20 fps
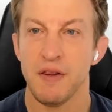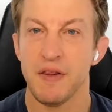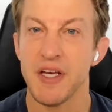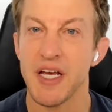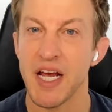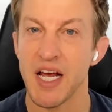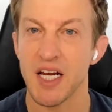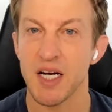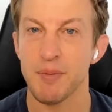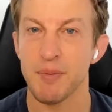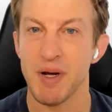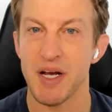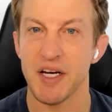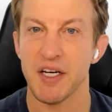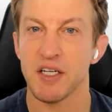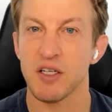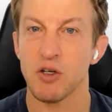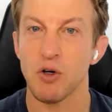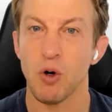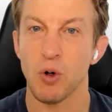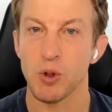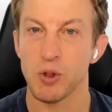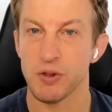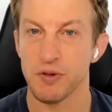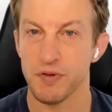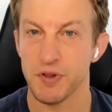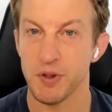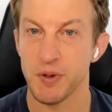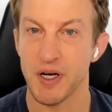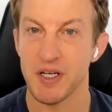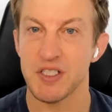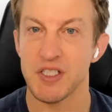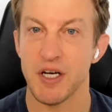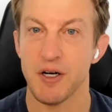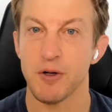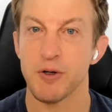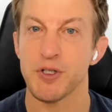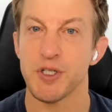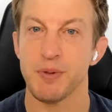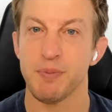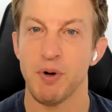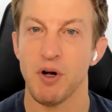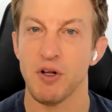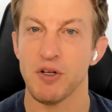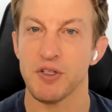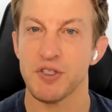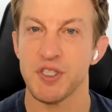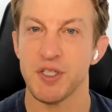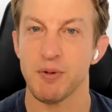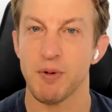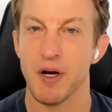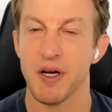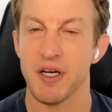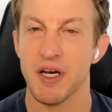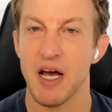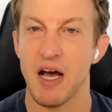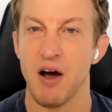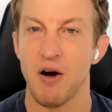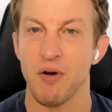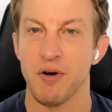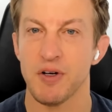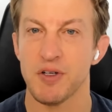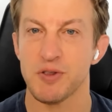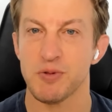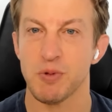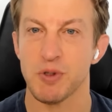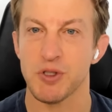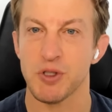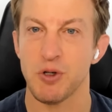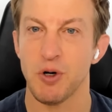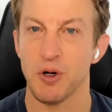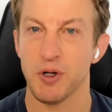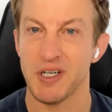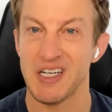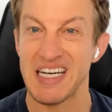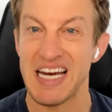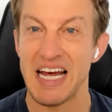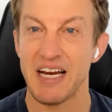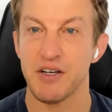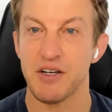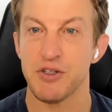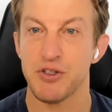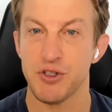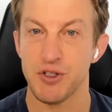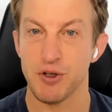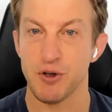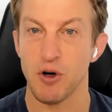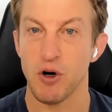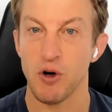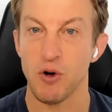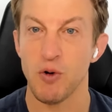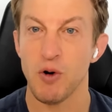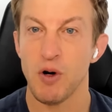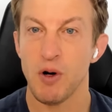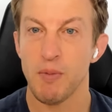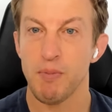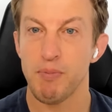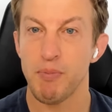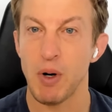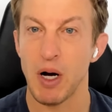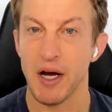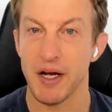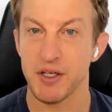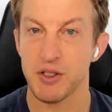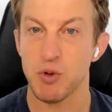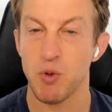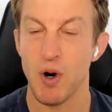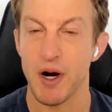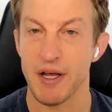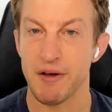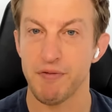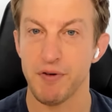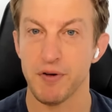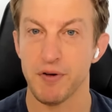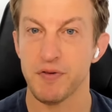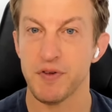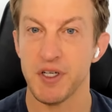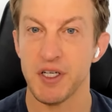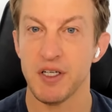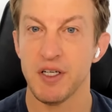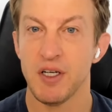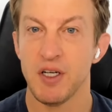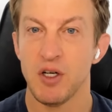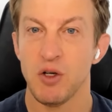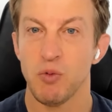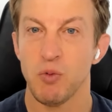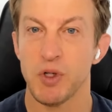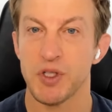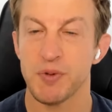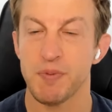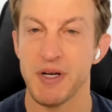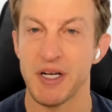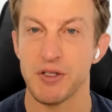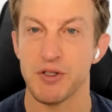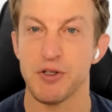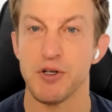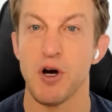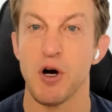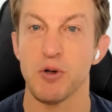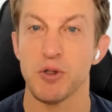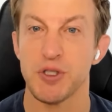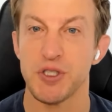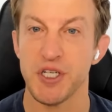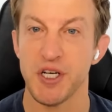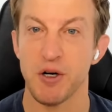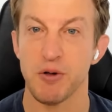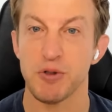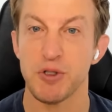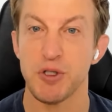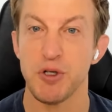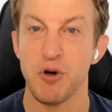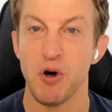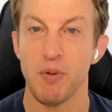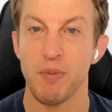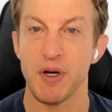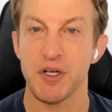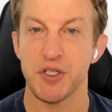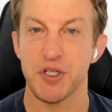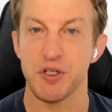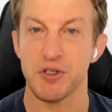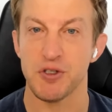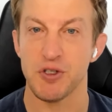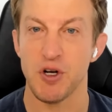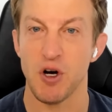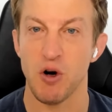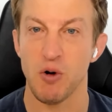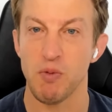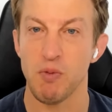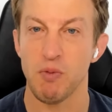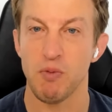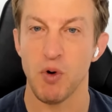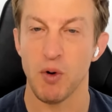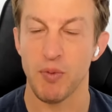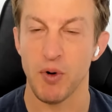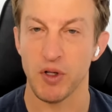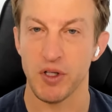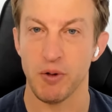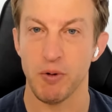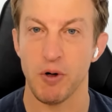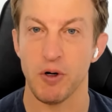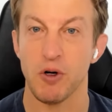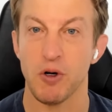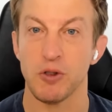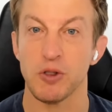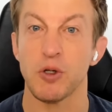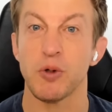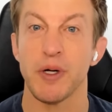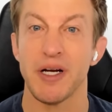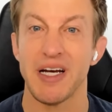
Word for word: the animating goal of U.S. energy policy right now is what's called net zero by 2050. Which means no CO2 emissions, no, more broadly, what are called